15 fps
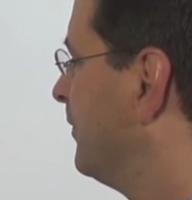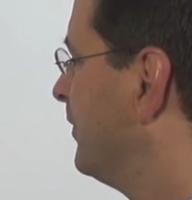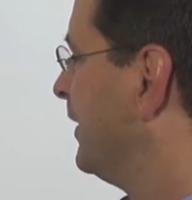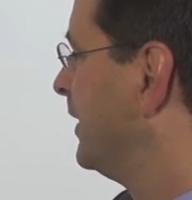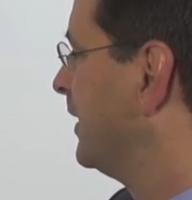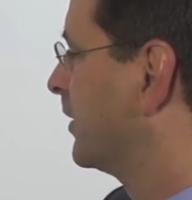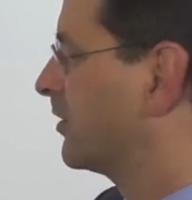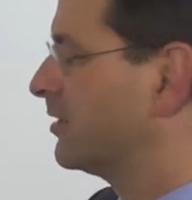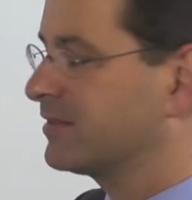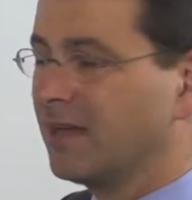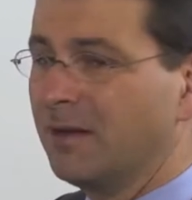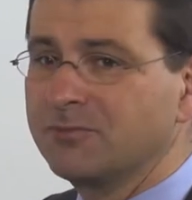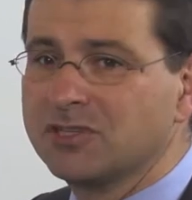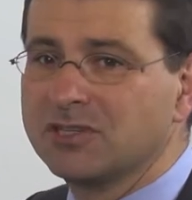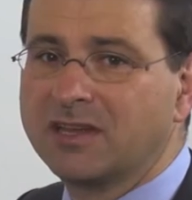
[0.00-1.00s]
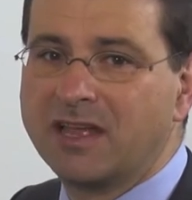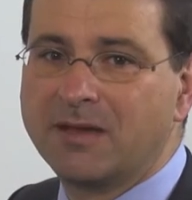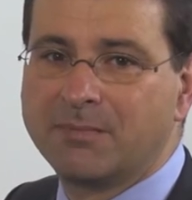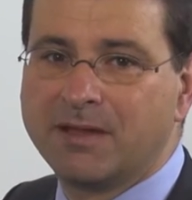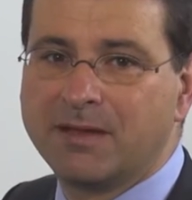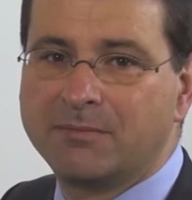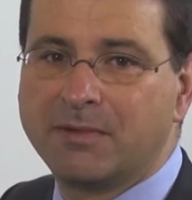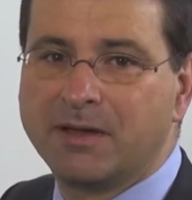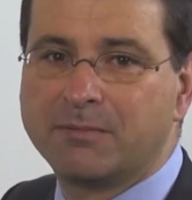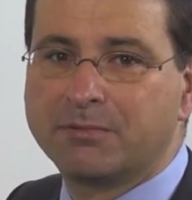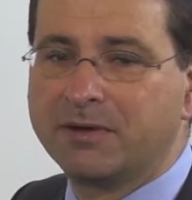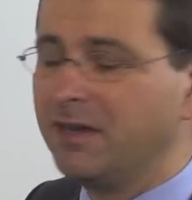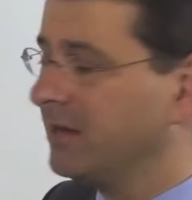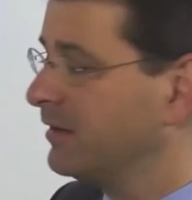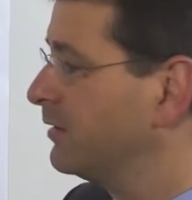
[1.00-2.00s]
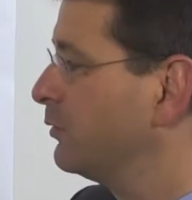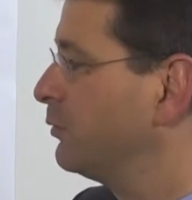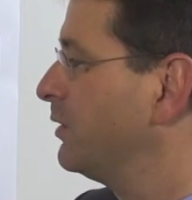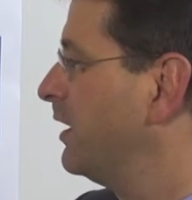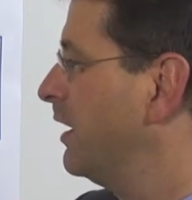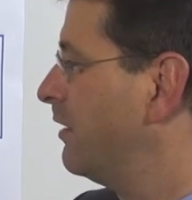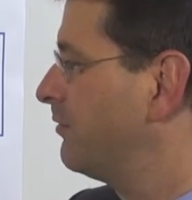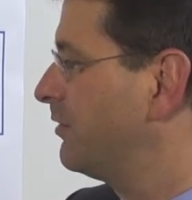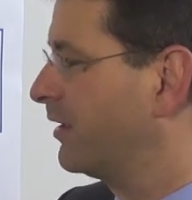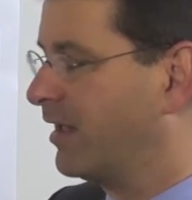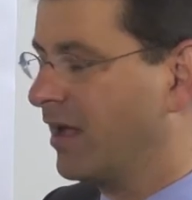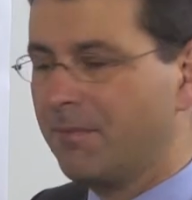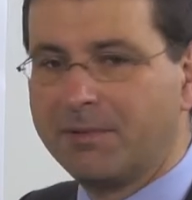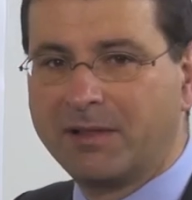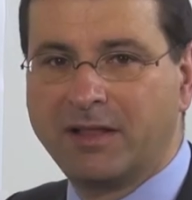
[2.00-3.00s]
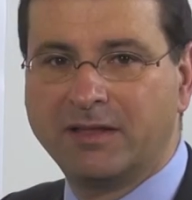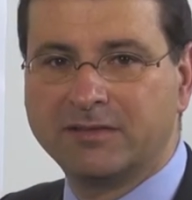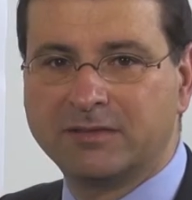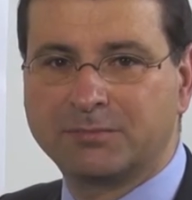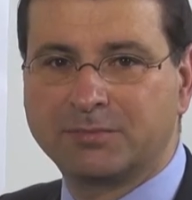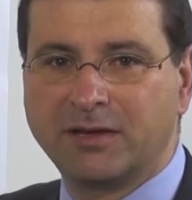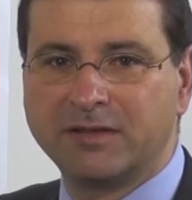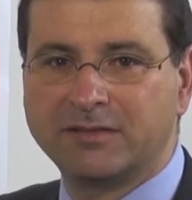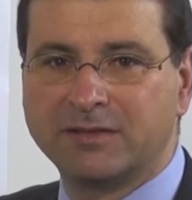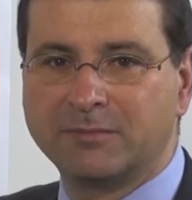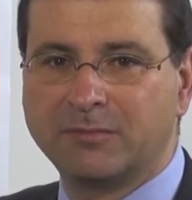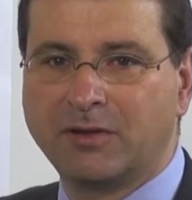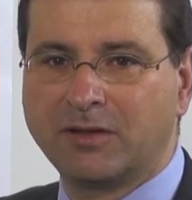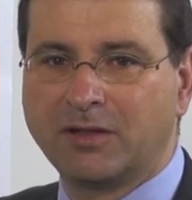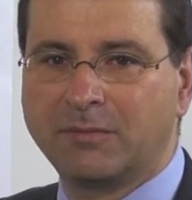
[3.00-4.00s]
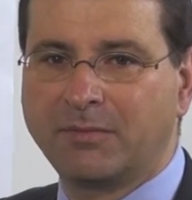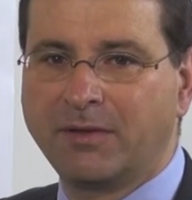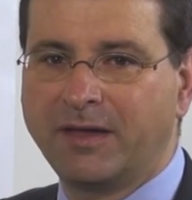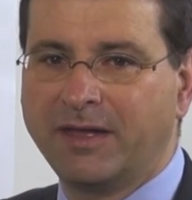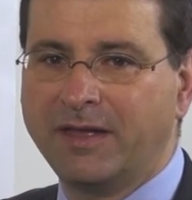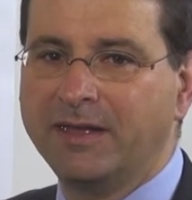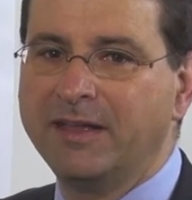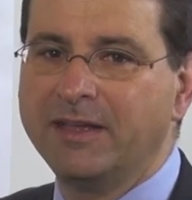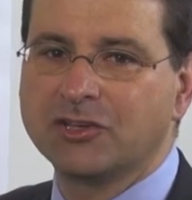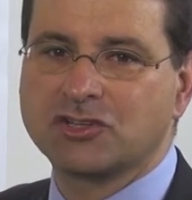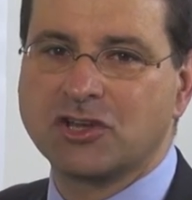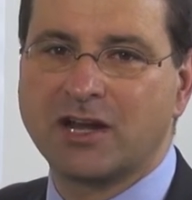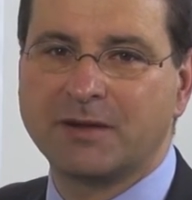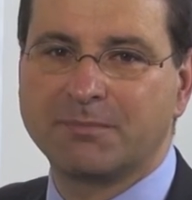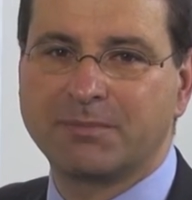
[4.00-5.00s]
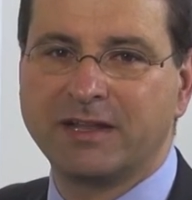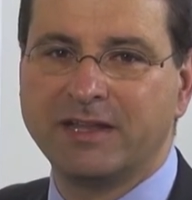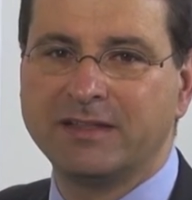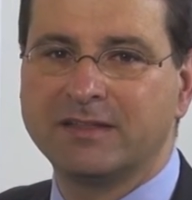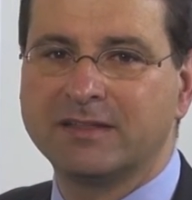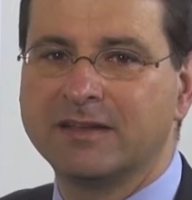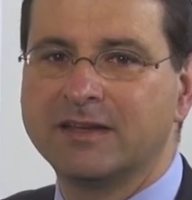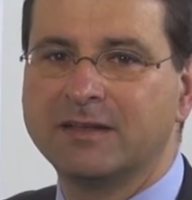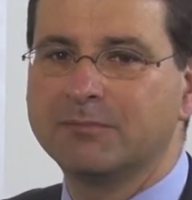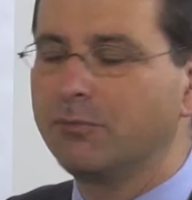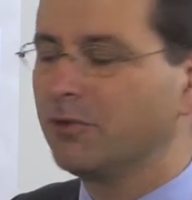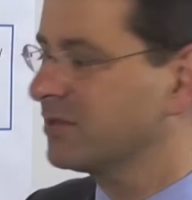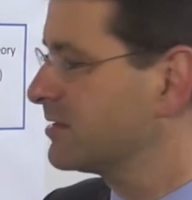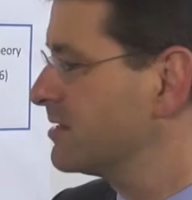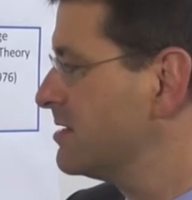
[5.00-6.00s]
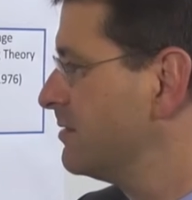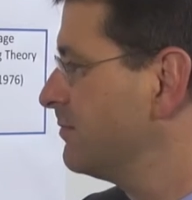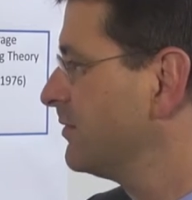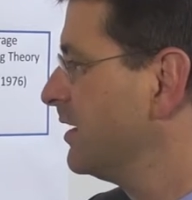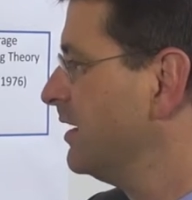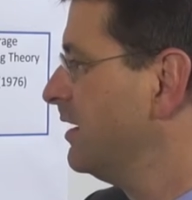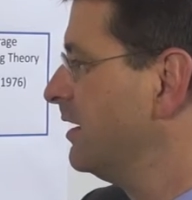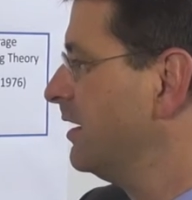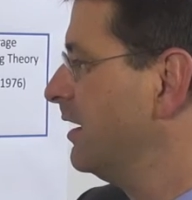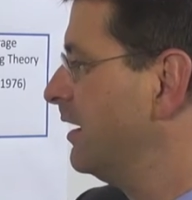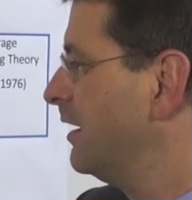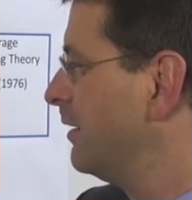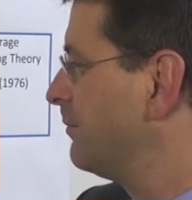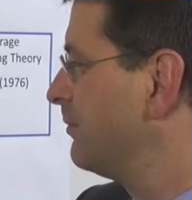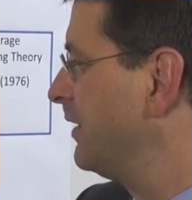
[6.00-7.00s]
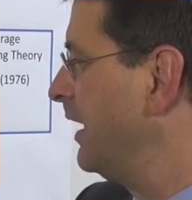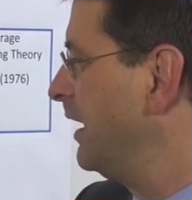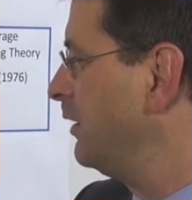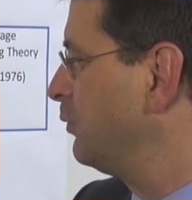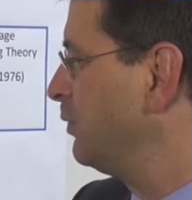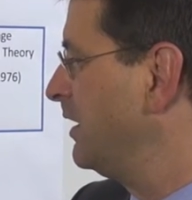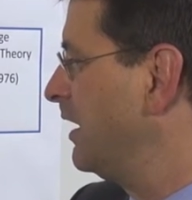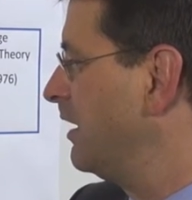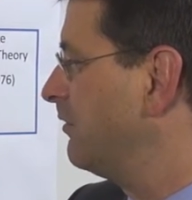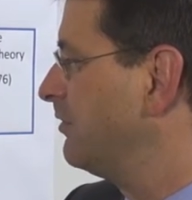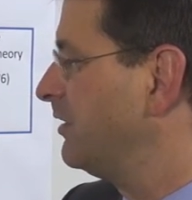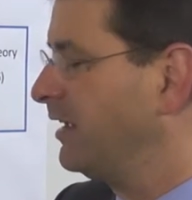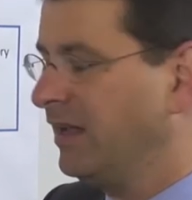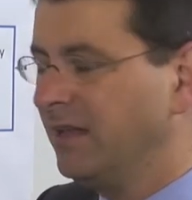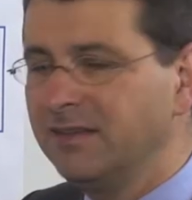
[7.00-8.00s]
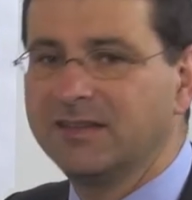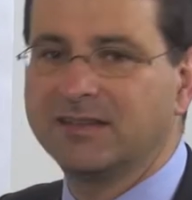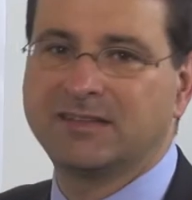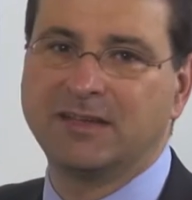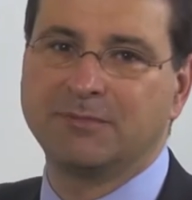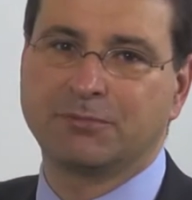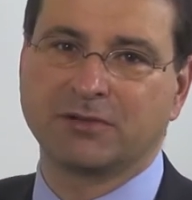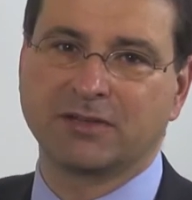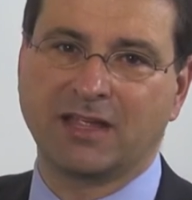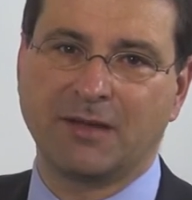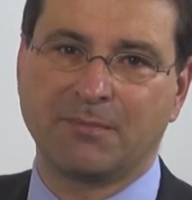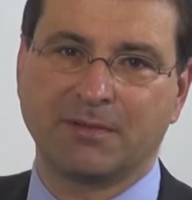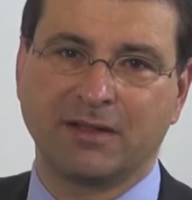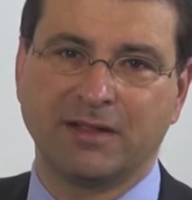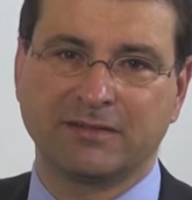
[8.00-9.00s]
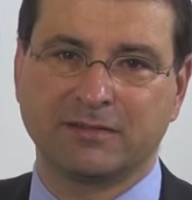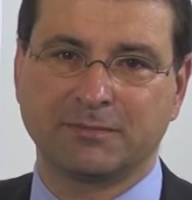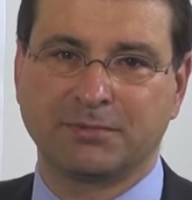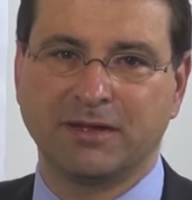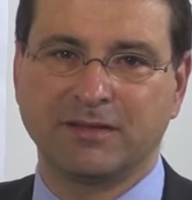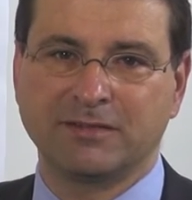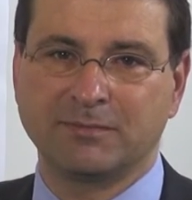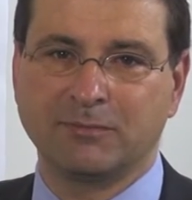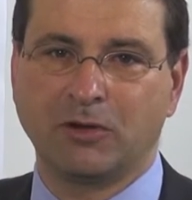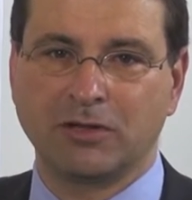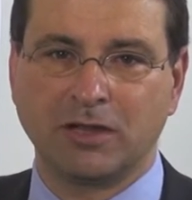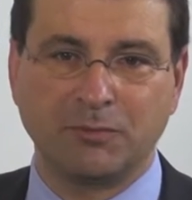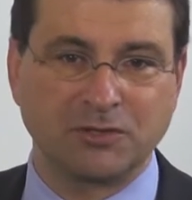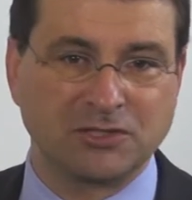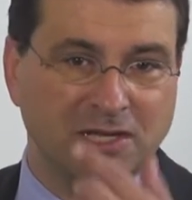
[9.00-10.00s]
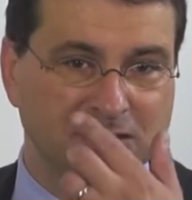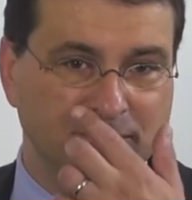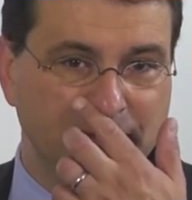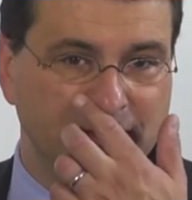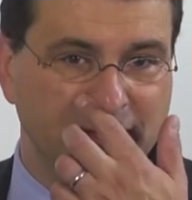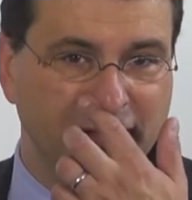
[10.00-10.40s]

the consumption CAPM by Breeden. We have the capital asset pricing model by Sharpe, Lindner, and Mossin. And we have the intertemporal capital asset pricing model, which has been